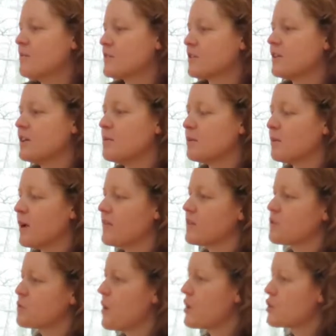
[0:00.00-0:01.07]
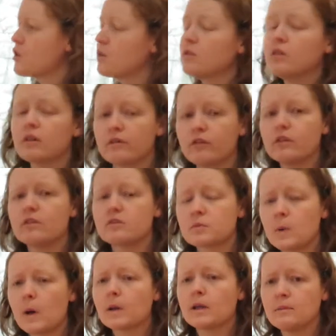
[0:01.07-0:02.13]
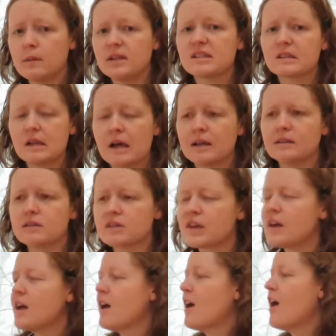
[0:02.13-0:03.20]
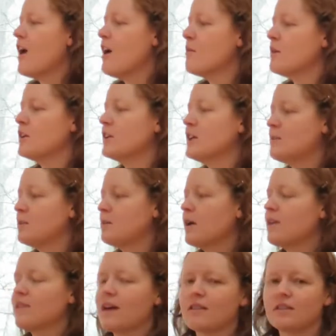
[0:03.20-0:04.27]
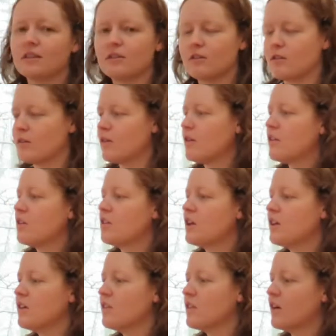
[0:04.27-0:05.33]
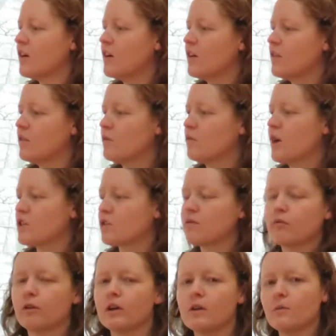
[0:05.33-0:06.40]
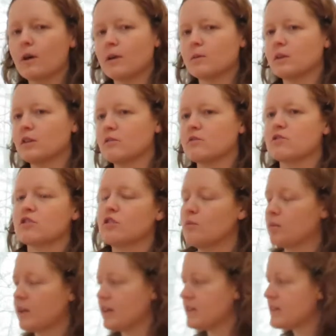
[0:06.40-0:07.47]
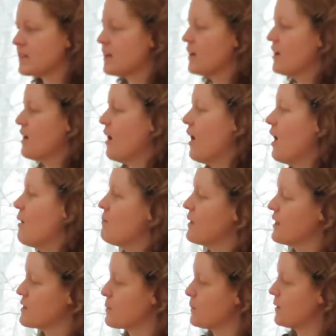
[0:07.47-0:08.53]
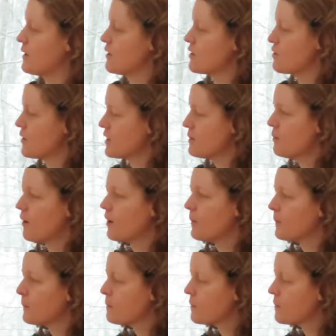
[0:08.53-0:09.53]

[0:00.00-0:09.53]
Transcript: so keep in mind the structure, look for those walking bass lines, and keep in mind that little thing in the measure 41 with those tuplets. That's really the tricky part.